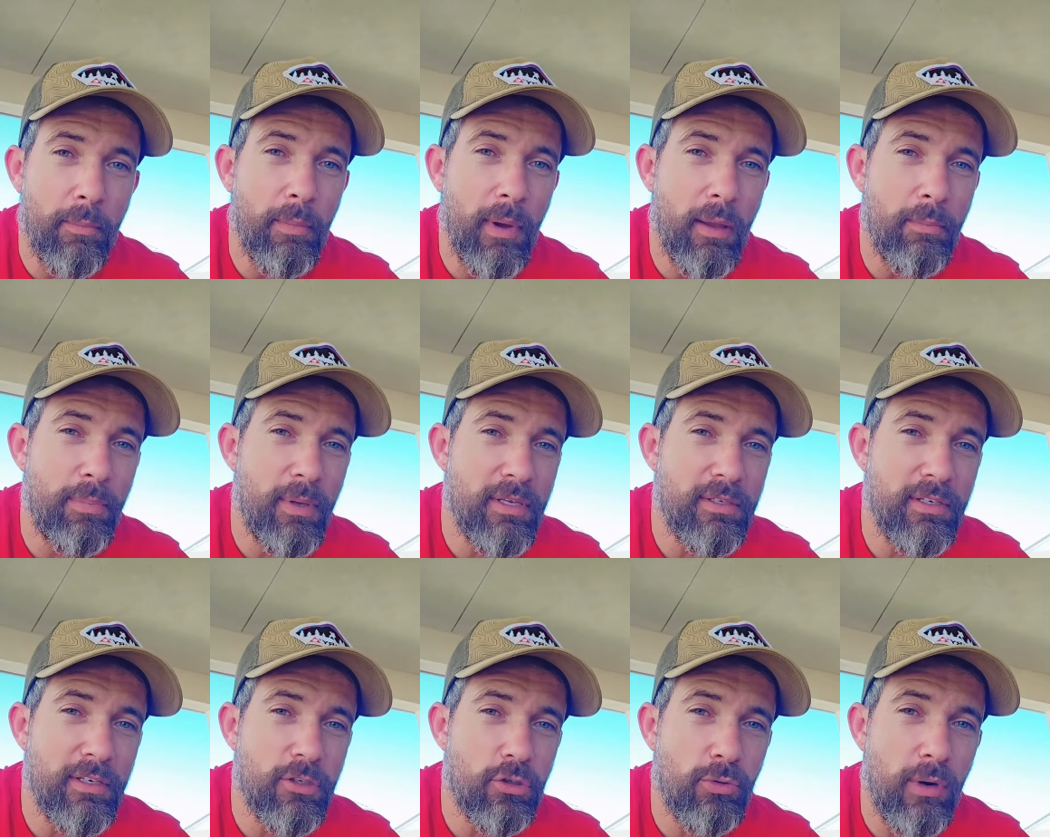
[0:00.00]
My
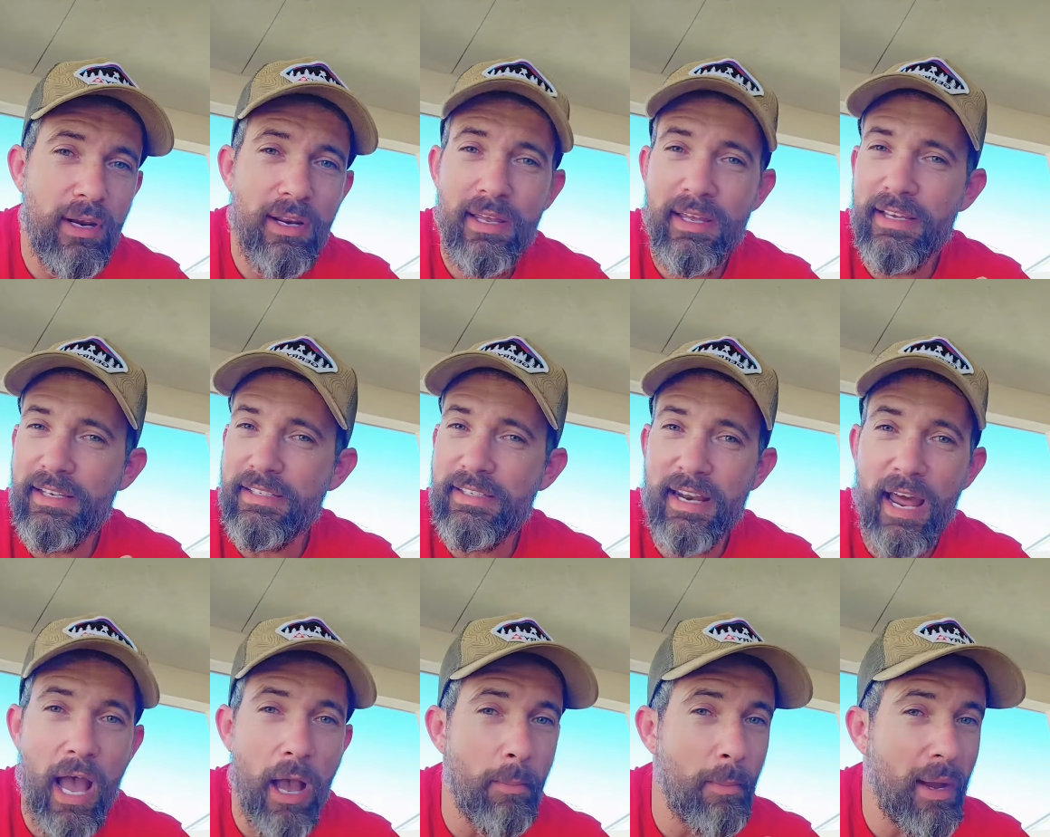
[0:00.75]
business credit is
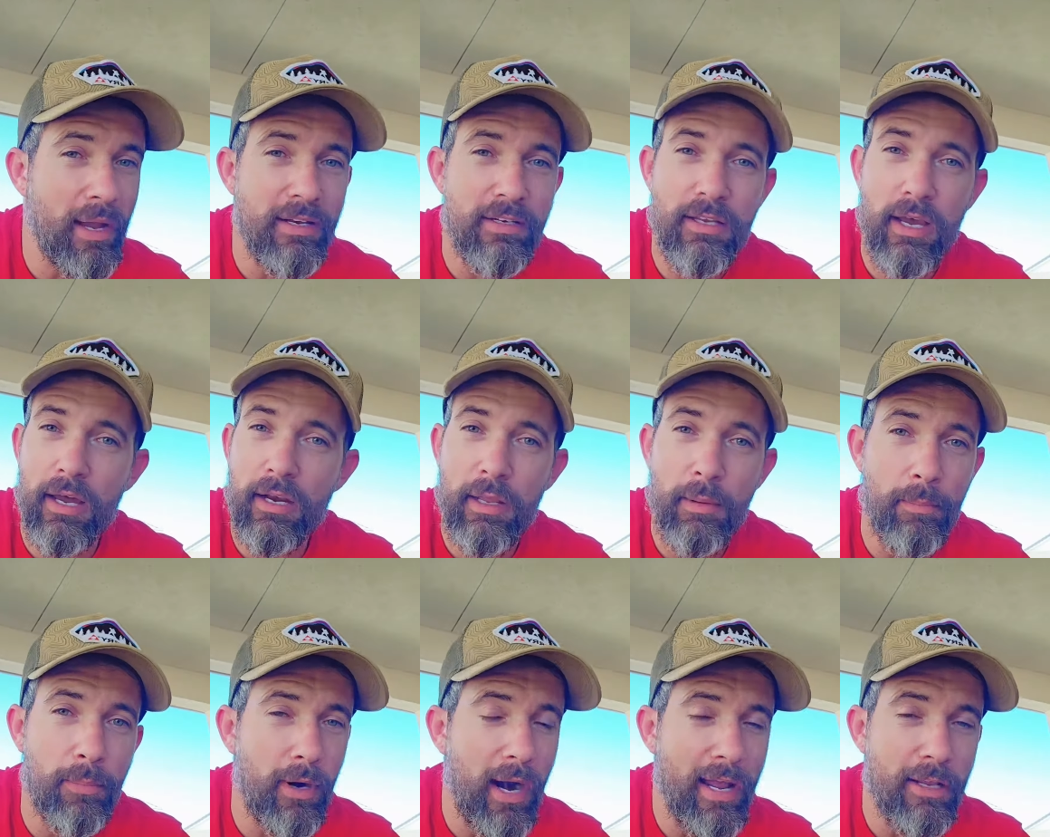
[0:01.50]
not my Dun
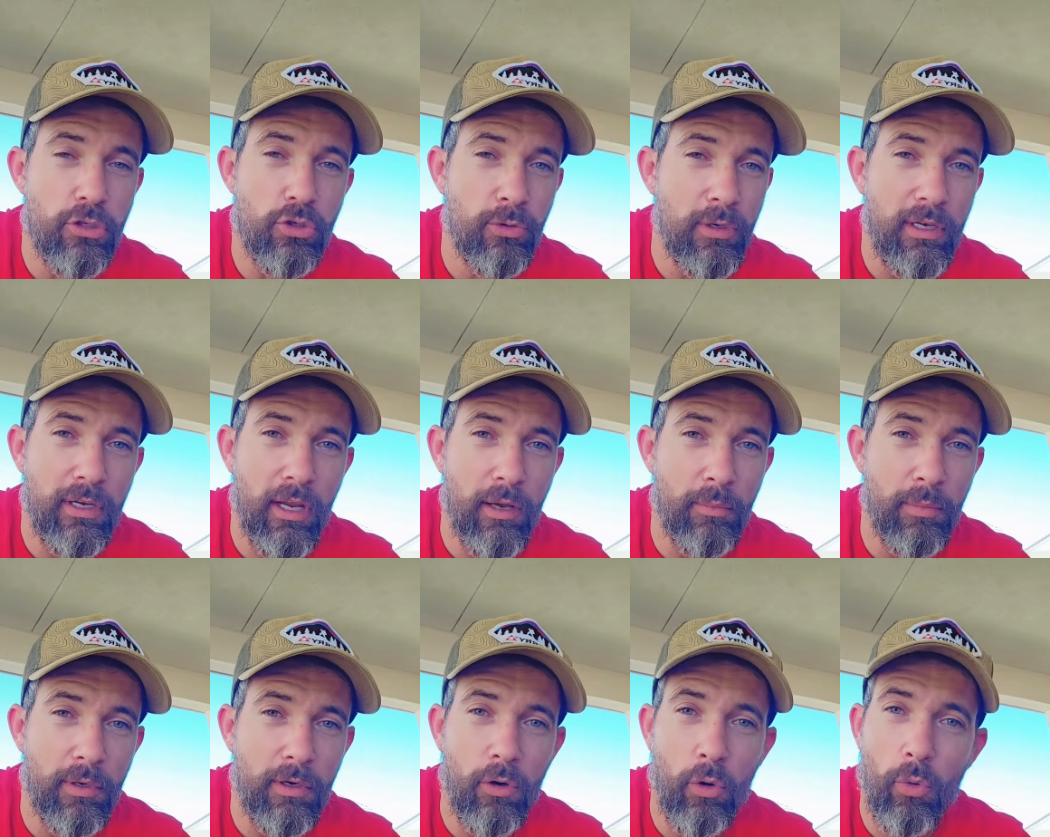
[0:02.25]
and Bradstreet
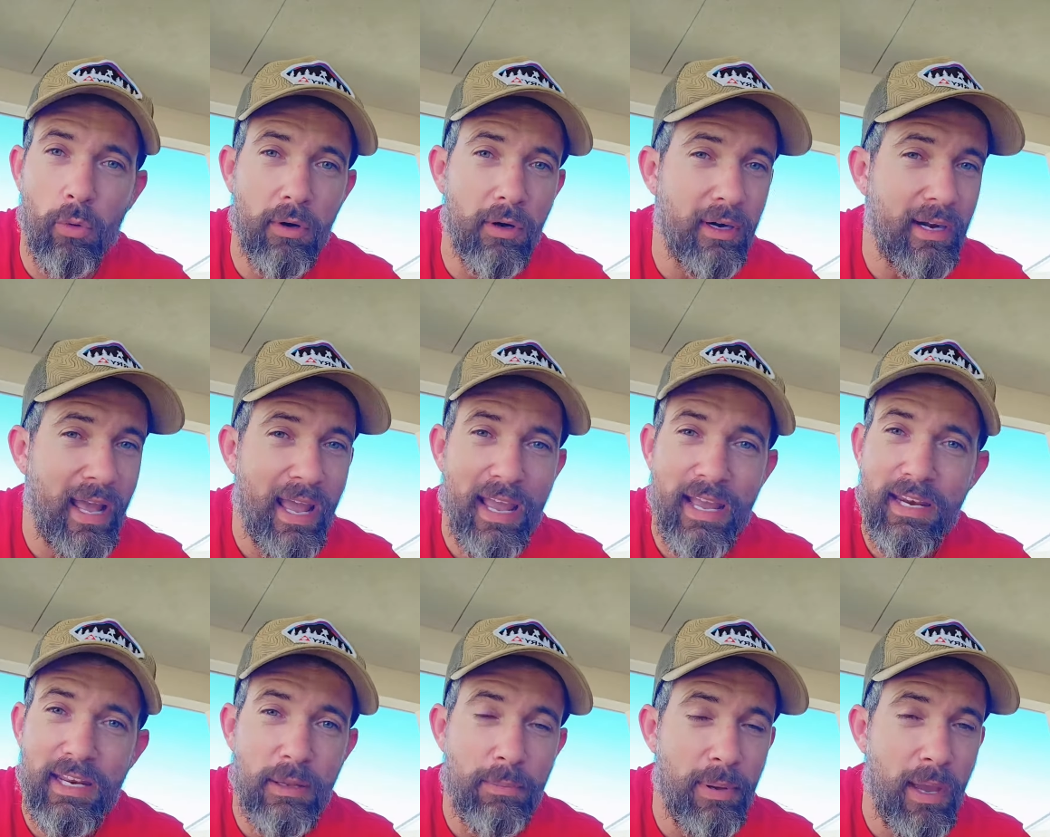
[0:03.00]
number or an
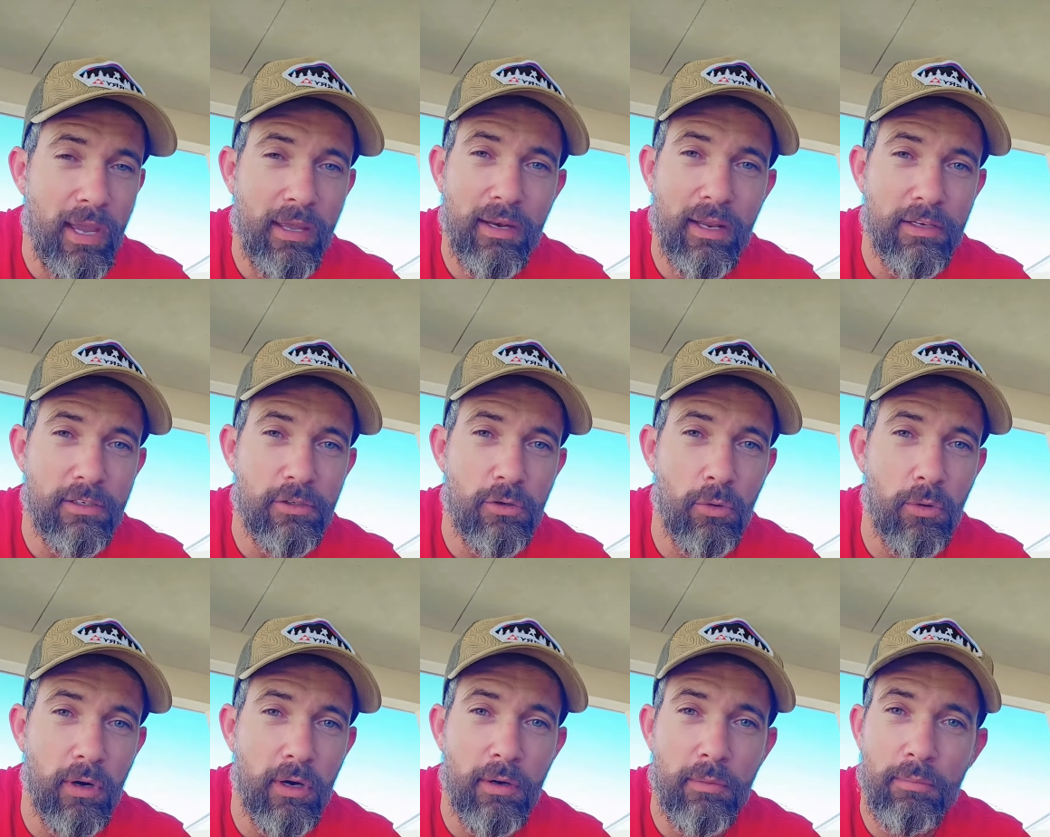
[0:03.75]
80 paydex
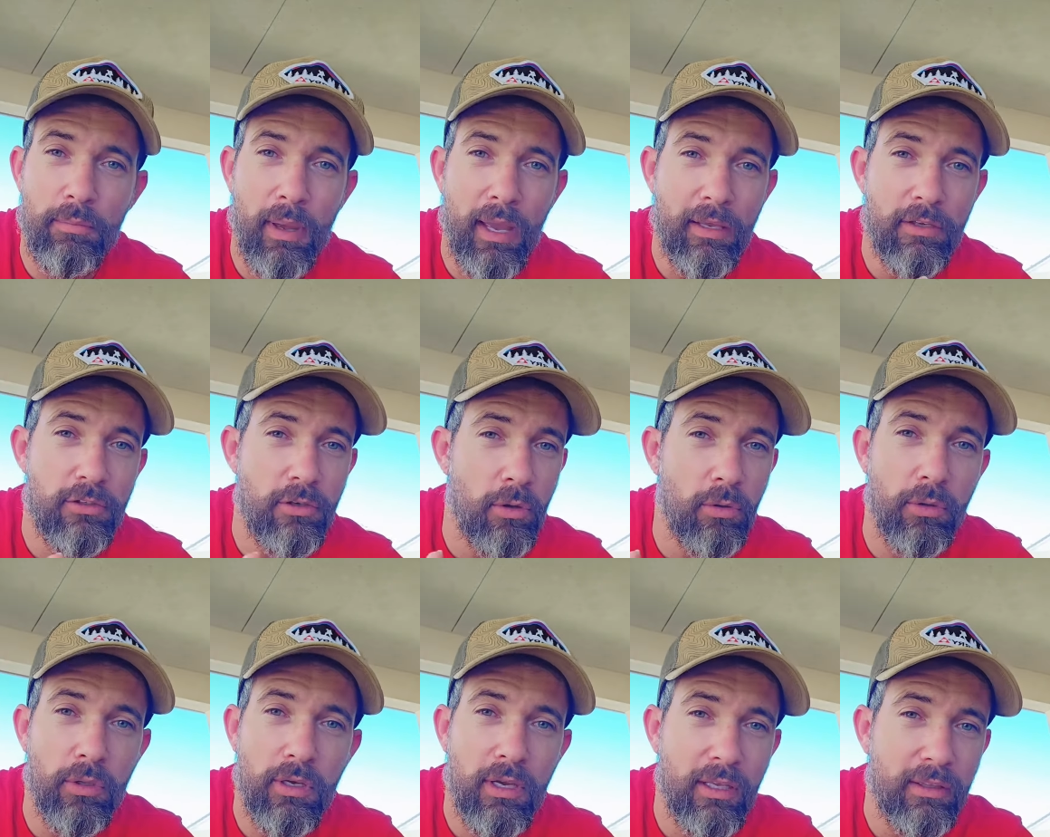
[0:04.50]
score. Banks
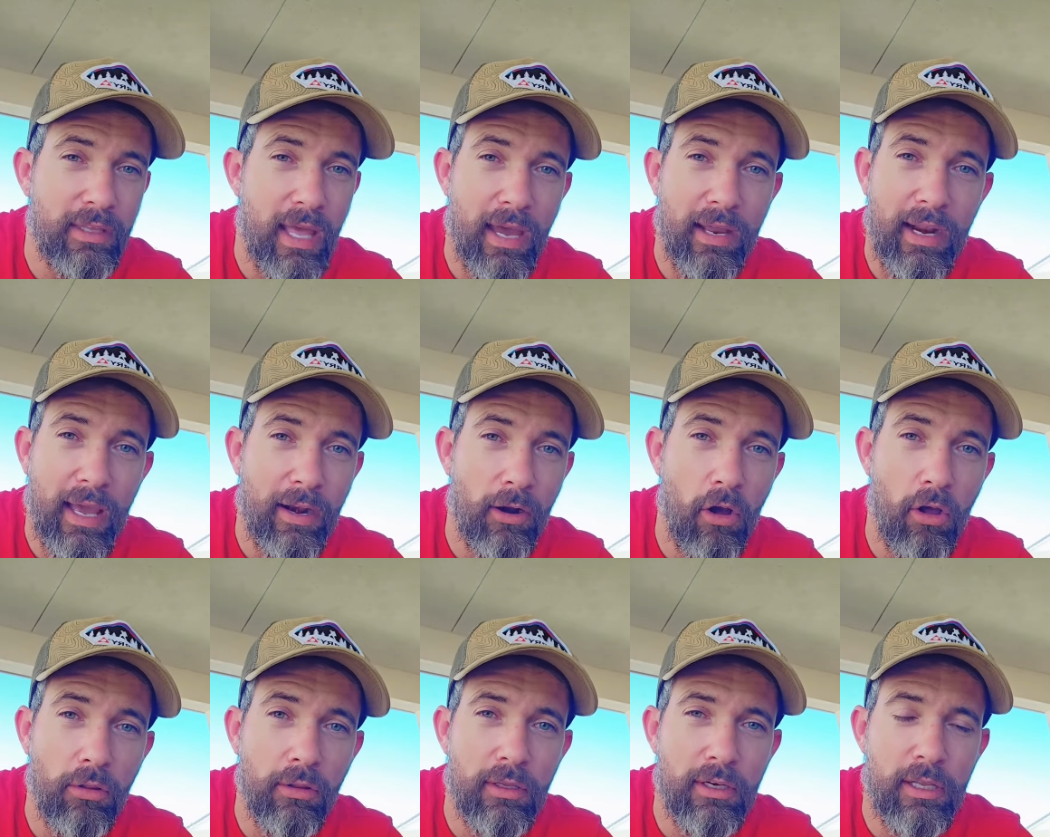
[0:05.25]
don't look at that at
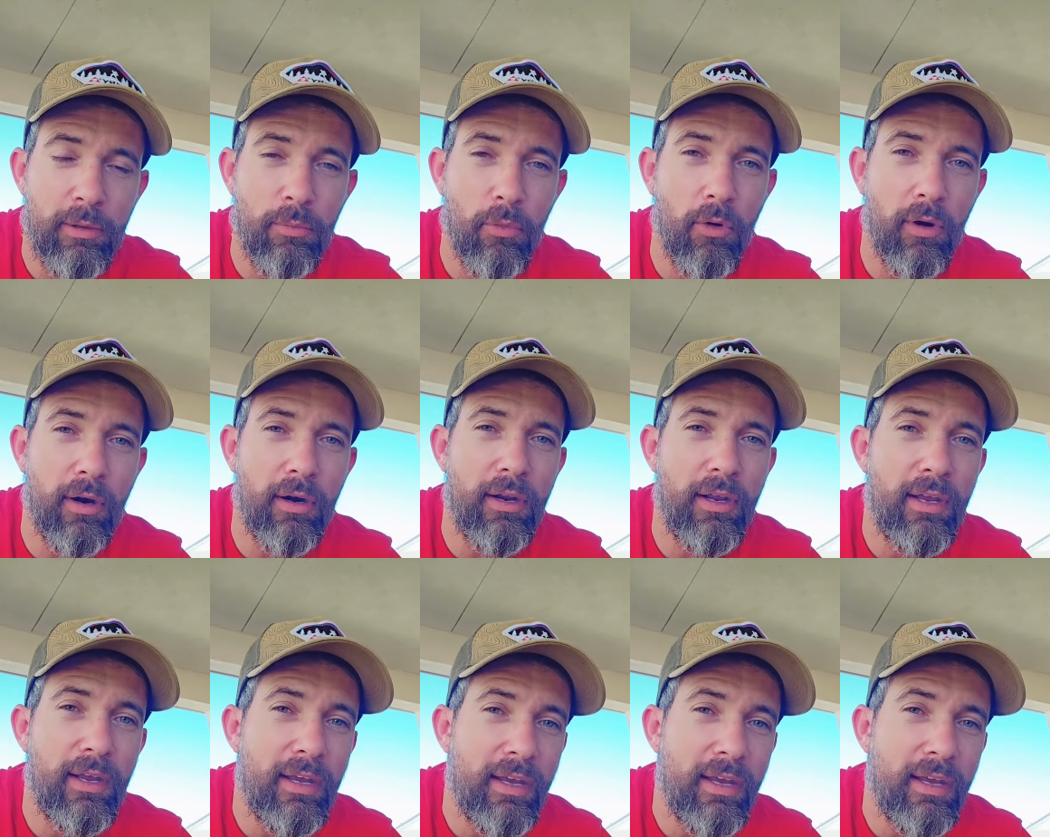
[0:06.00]
all anymore.